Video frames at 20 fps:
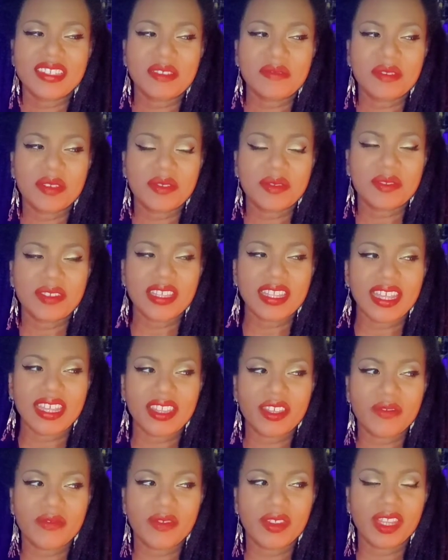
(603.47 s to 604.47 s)
sometimes we say like
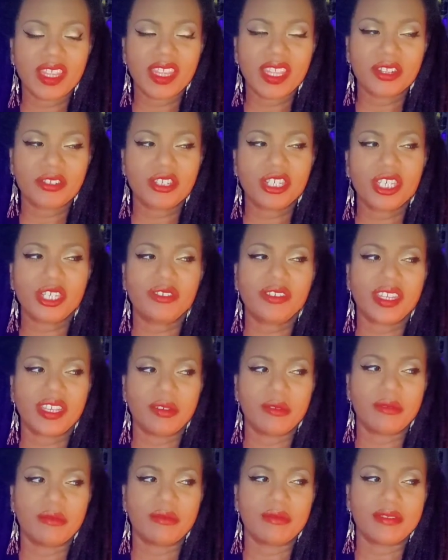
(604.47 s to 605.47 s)
they're filling their
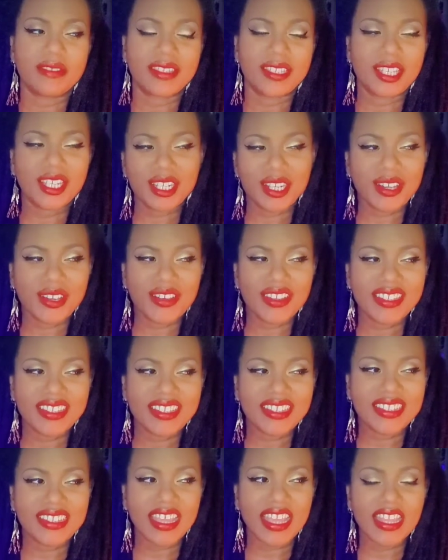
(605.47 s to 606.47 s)
Cheerios. You know, it's
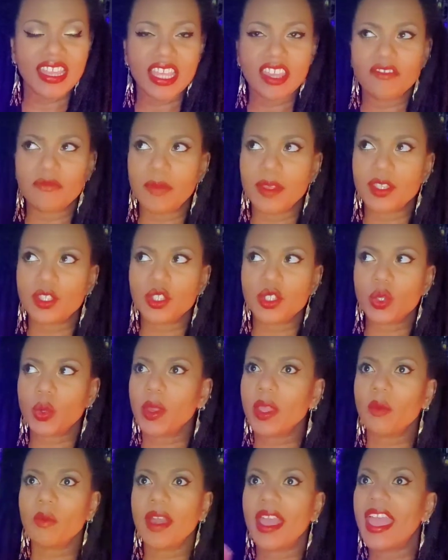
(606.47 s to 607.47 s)
just like they've been
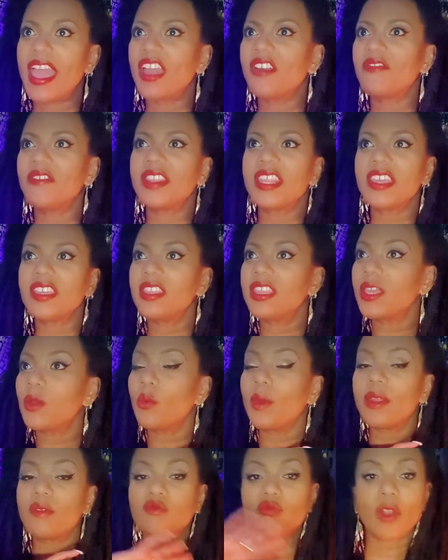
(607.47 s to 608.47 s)
doing whatever, they, they
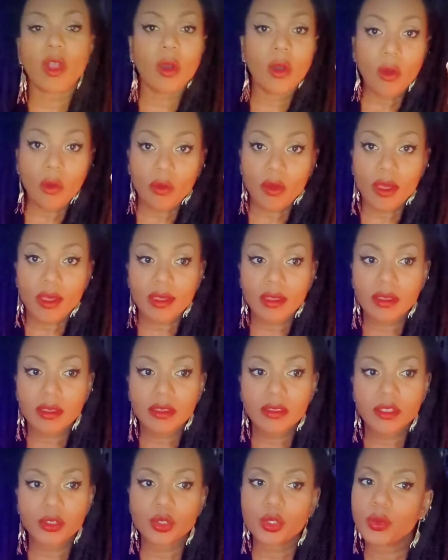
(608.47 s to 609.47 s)
went rogue.
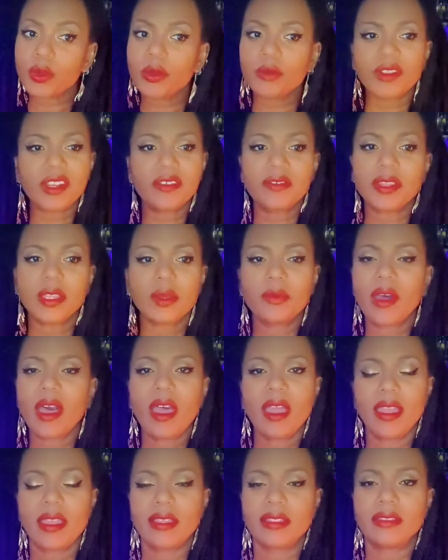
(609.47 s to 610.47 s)
They're doing whatever they
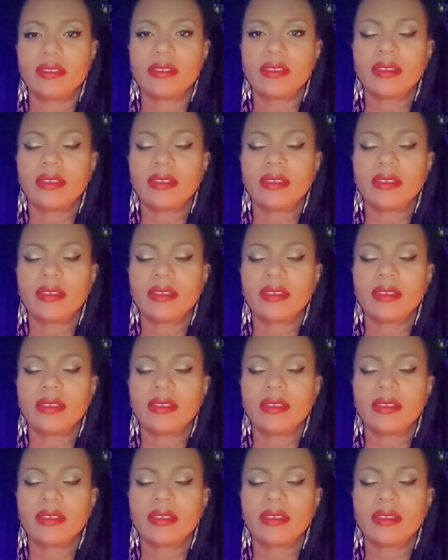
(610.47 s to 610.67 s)
want.